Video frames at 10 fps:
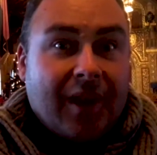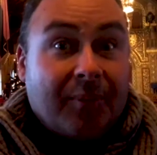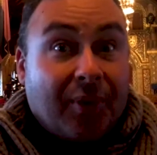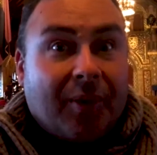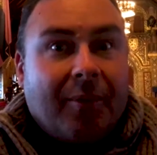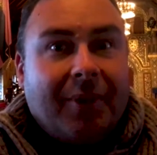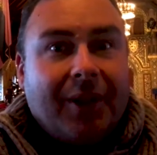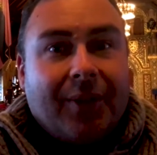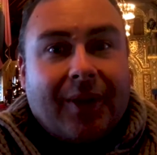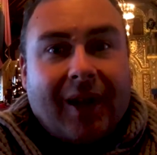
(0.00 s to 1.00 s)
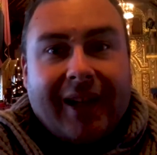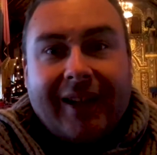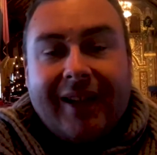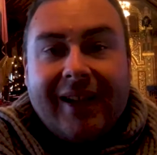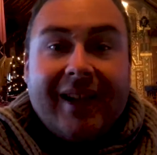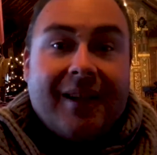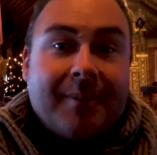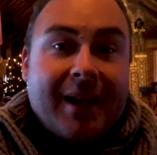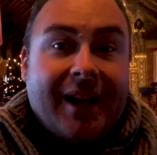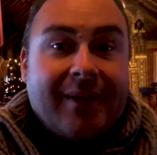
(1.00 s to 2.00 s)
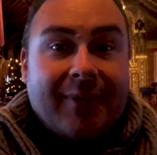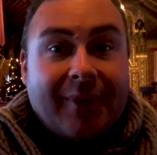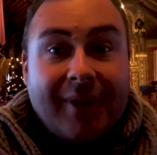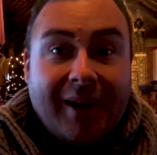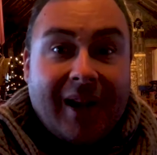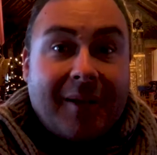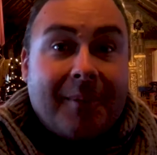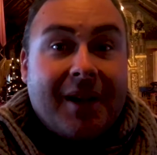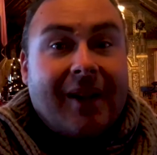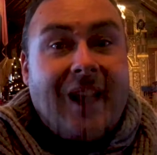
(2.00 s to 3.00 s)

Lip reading: it probably looked like in the medieval and Middle